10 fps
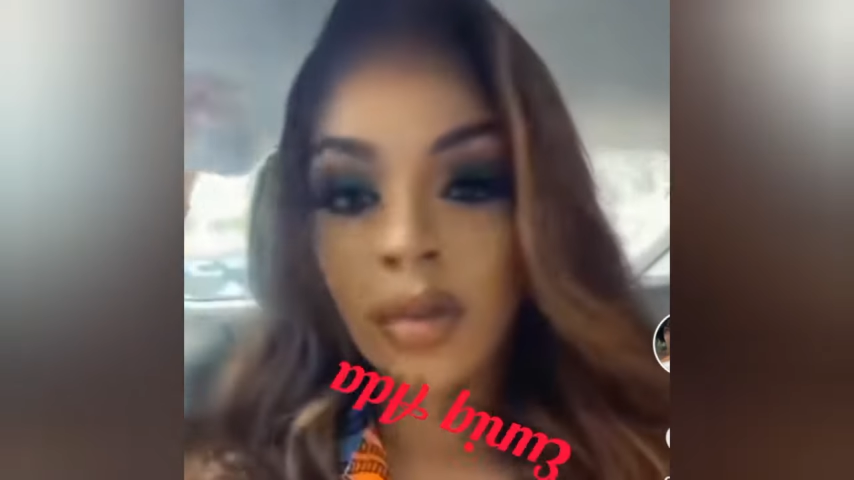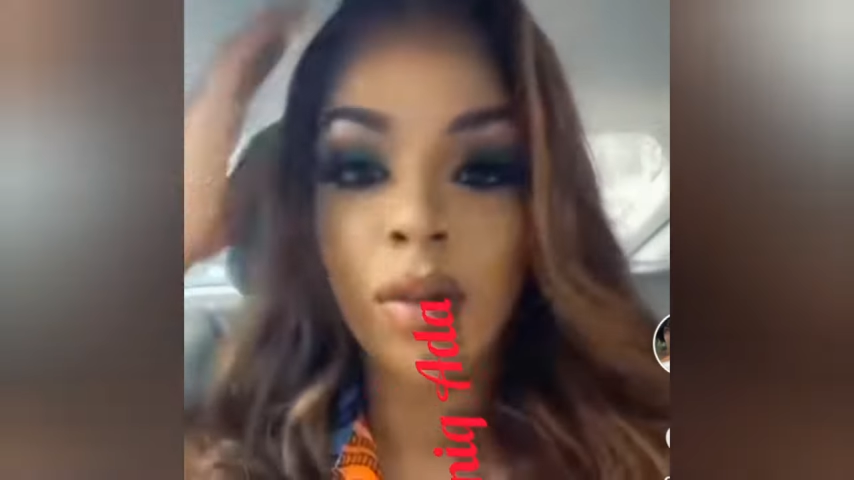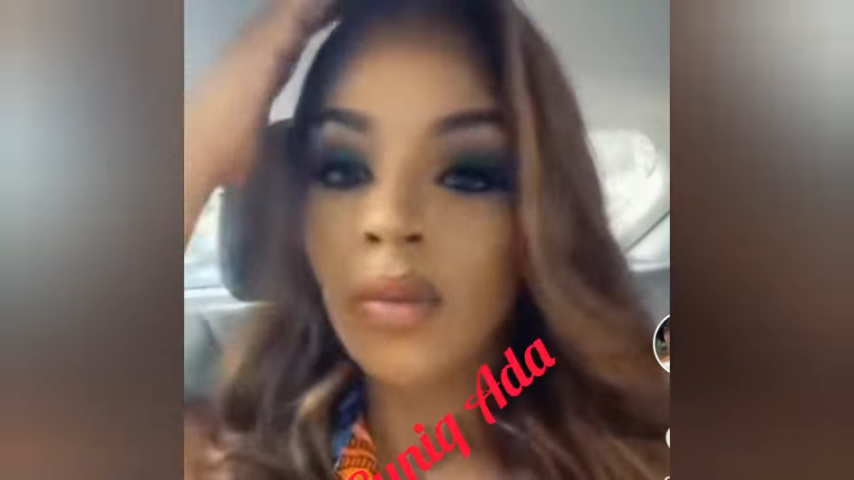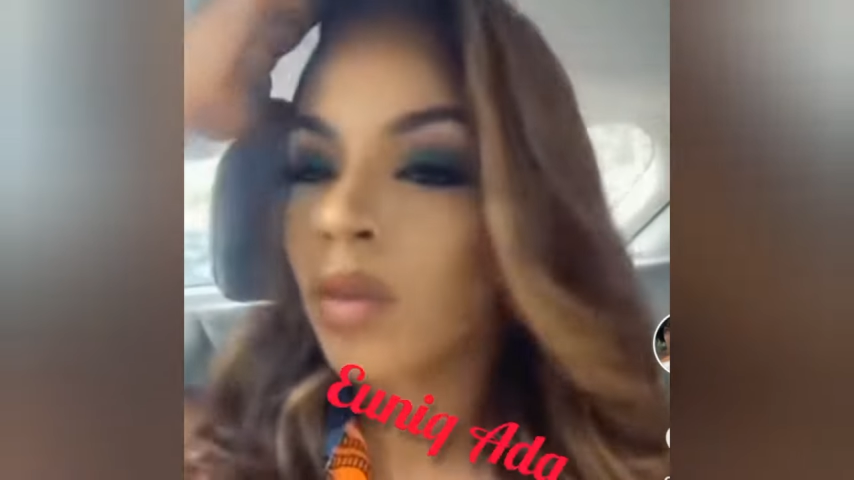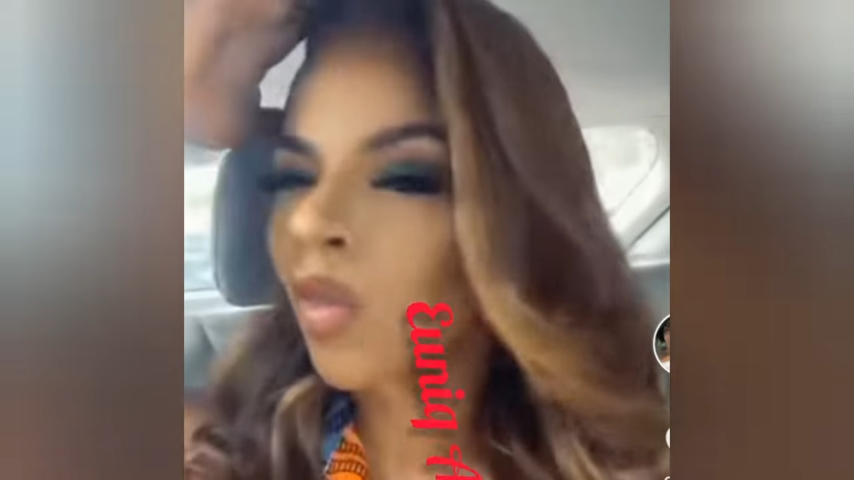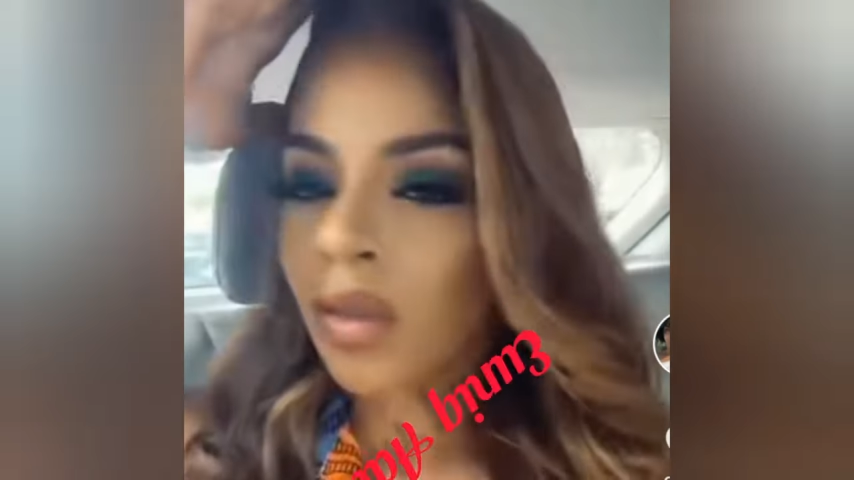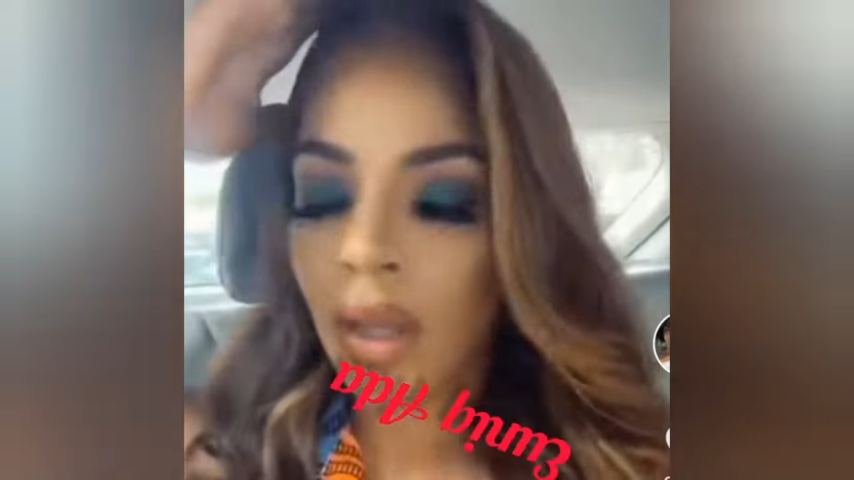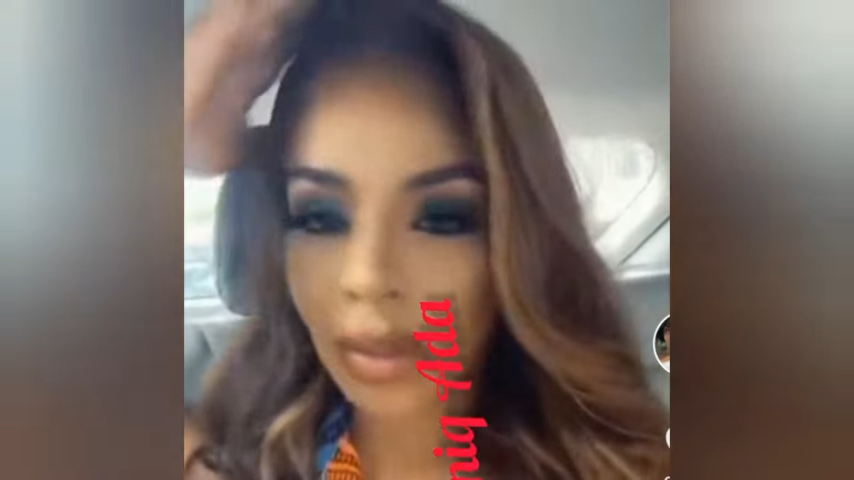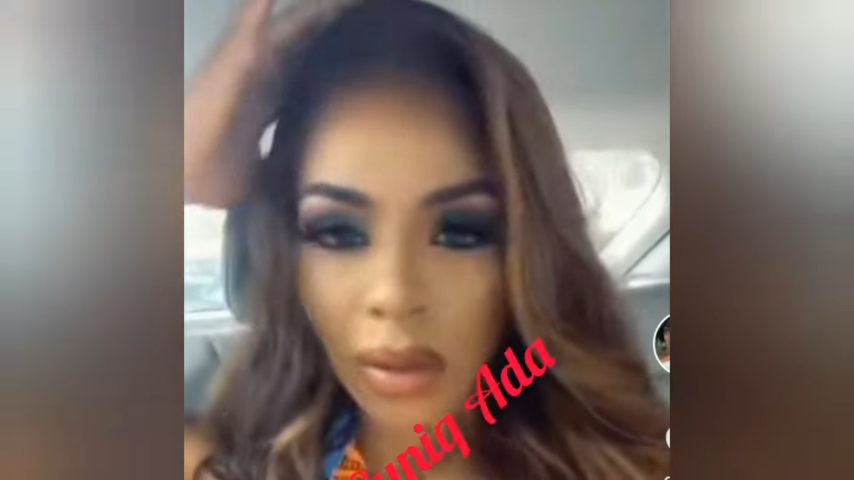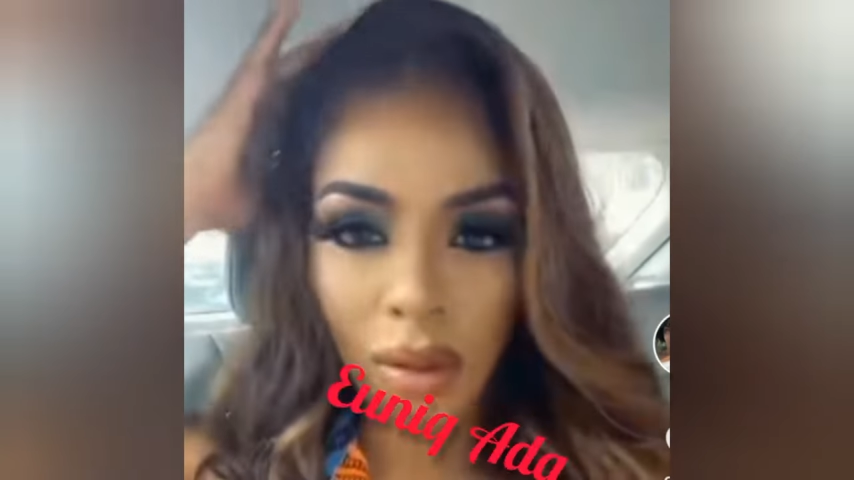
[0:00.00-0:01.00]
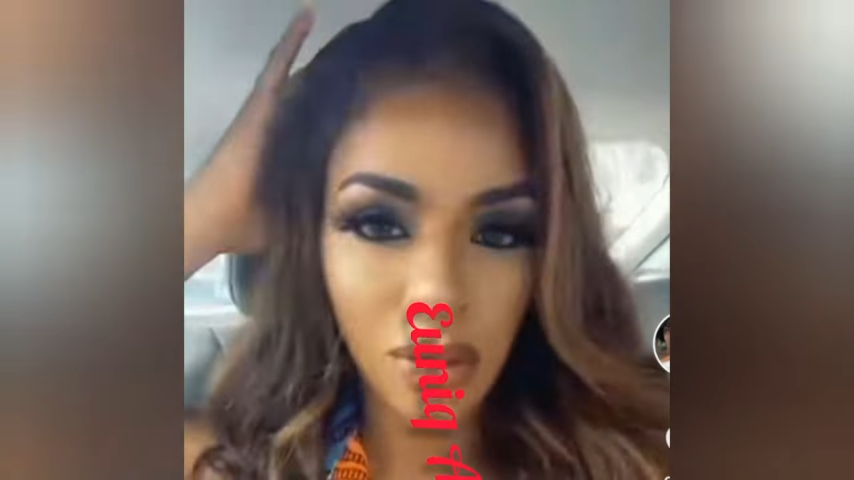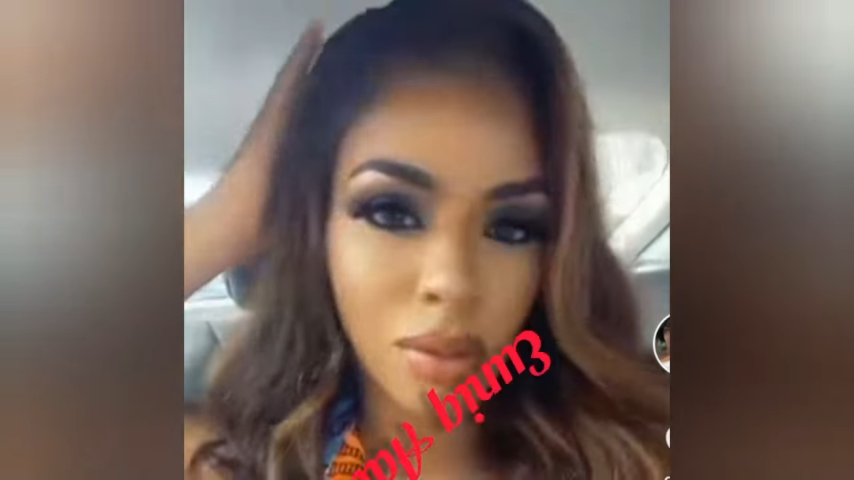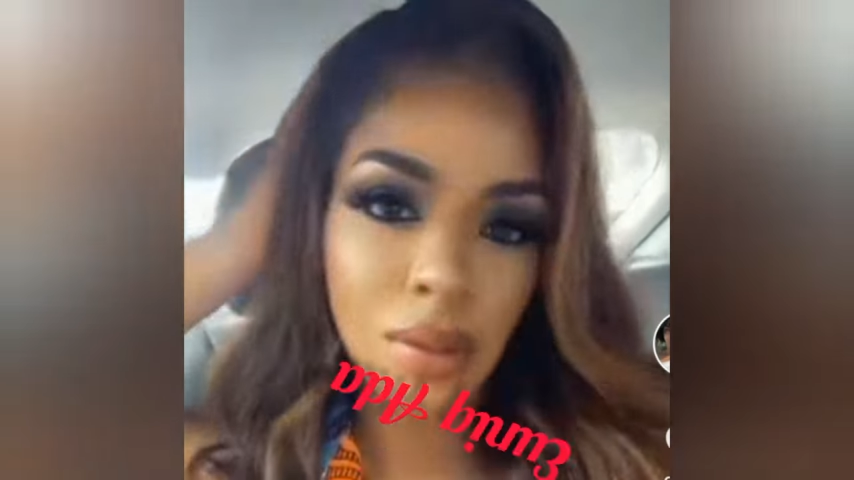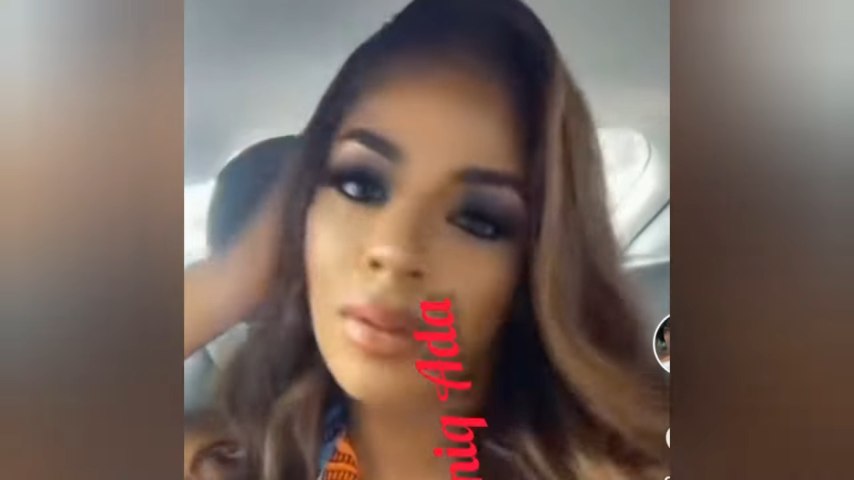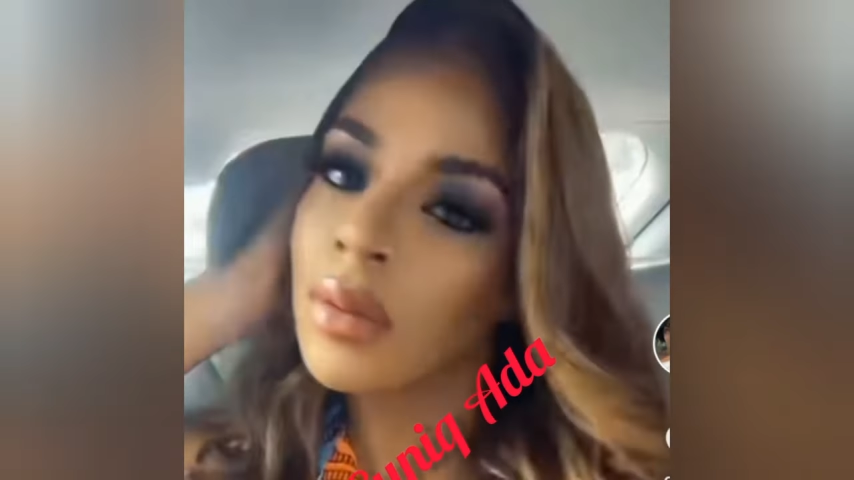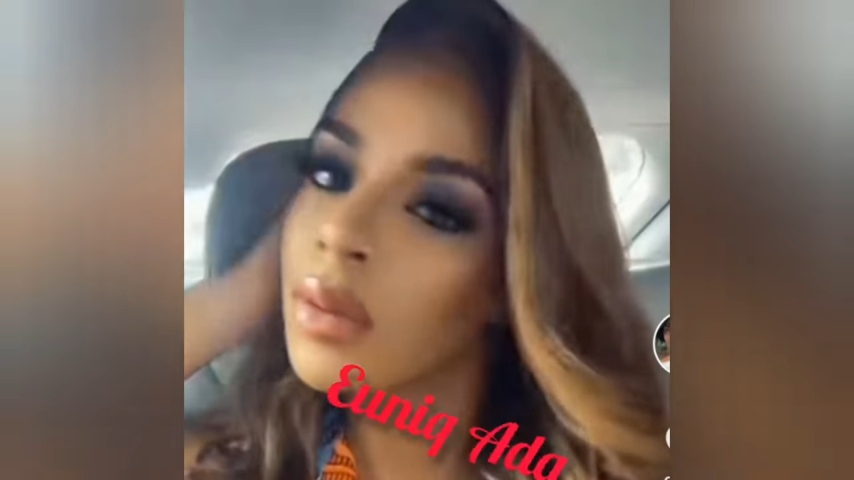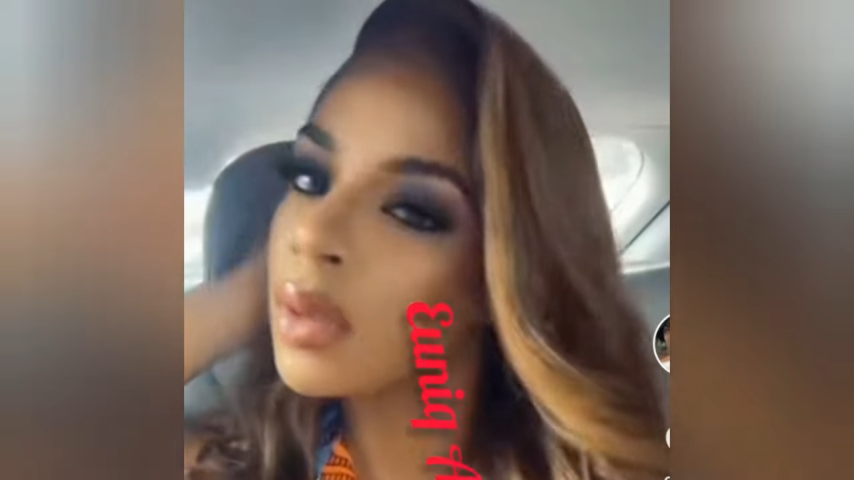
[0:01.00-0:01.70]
paid for doing that.